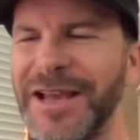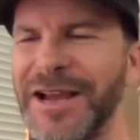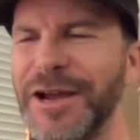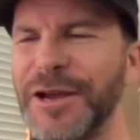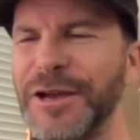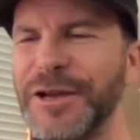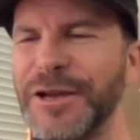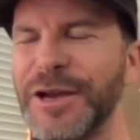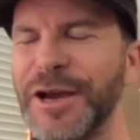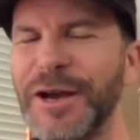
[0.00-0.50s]

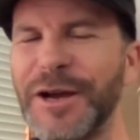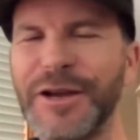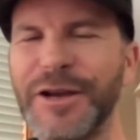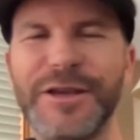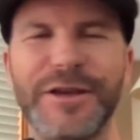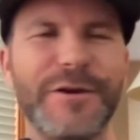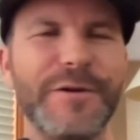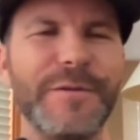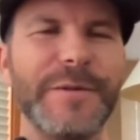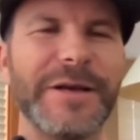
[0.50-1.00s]
a
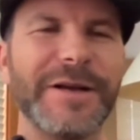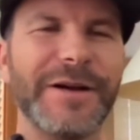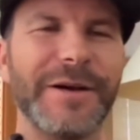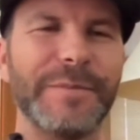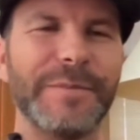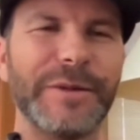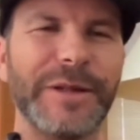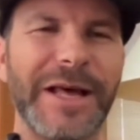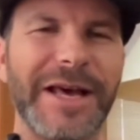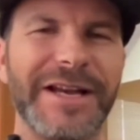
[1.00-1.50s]
human
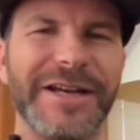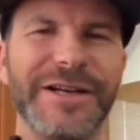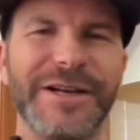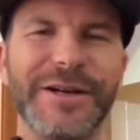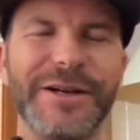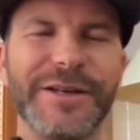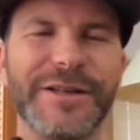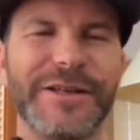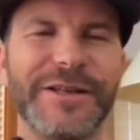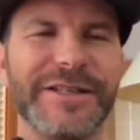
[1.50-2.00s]
on planet
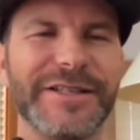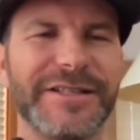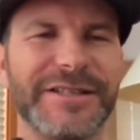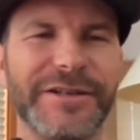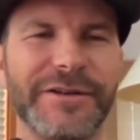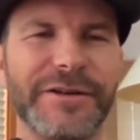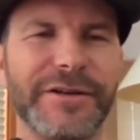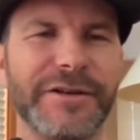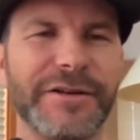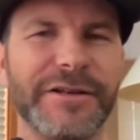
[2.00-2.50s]
Earth
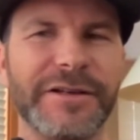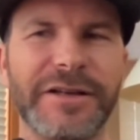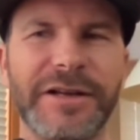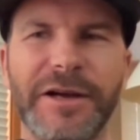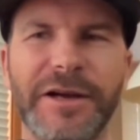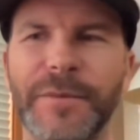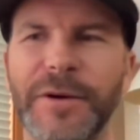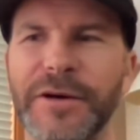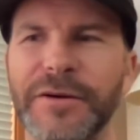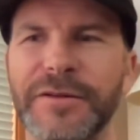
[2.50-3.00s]
concerned
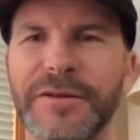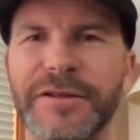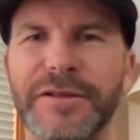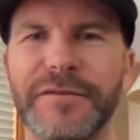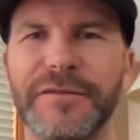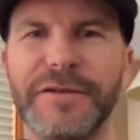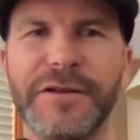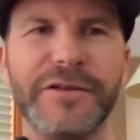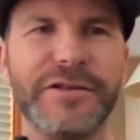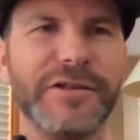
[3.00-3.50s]
about
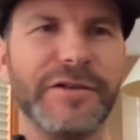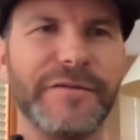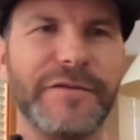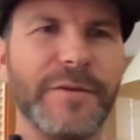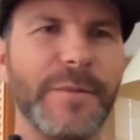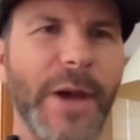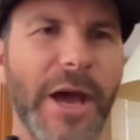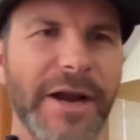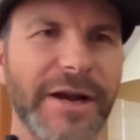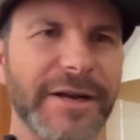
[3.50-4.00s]
the future of
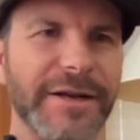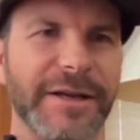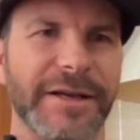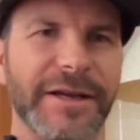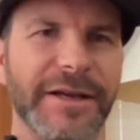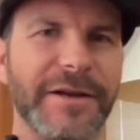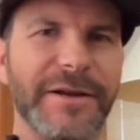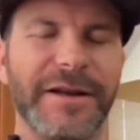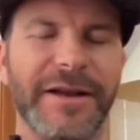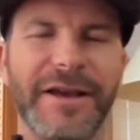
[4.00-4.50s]
humanity.
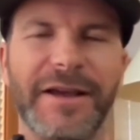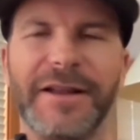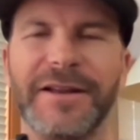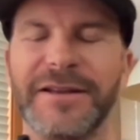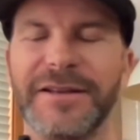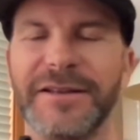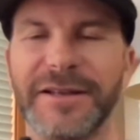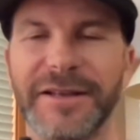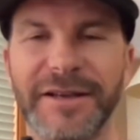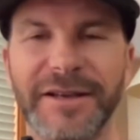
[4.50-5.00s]

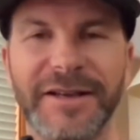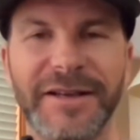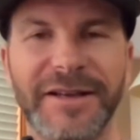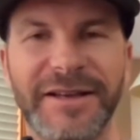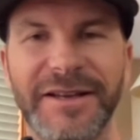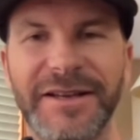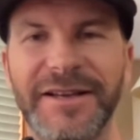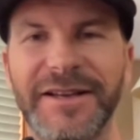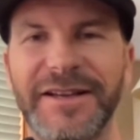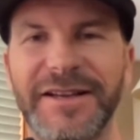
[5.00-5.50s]
And
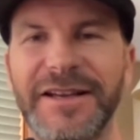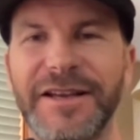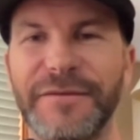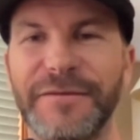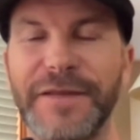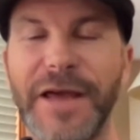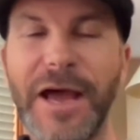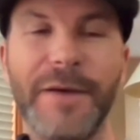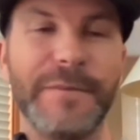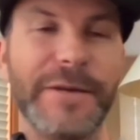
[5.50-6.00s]

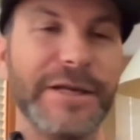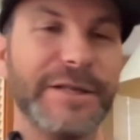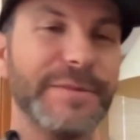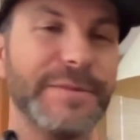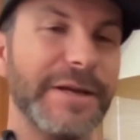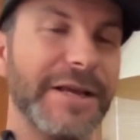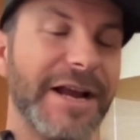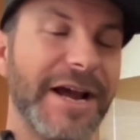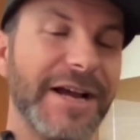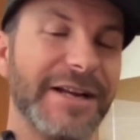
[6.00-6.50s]
if that makes
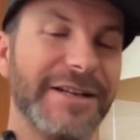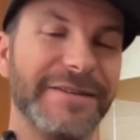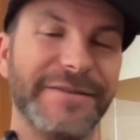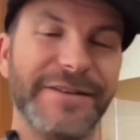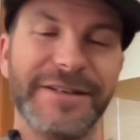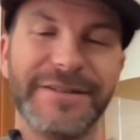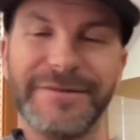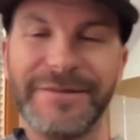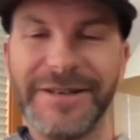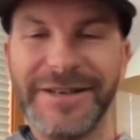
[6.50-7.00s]
me an
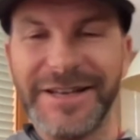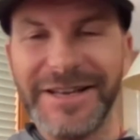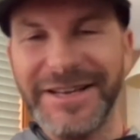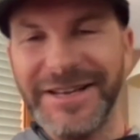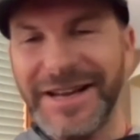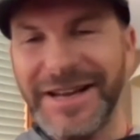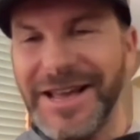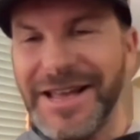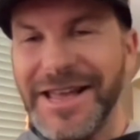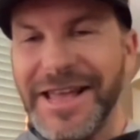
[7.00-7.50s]
activist, well,
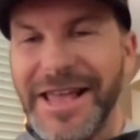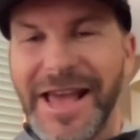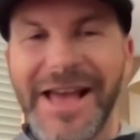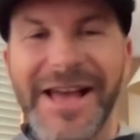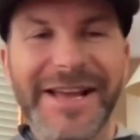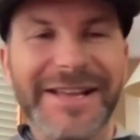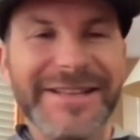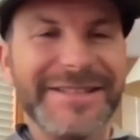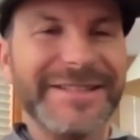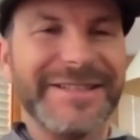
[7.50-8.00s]
I
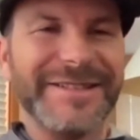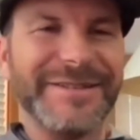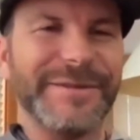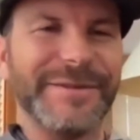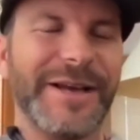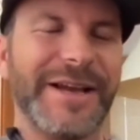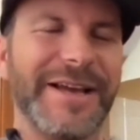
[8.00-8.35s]
guess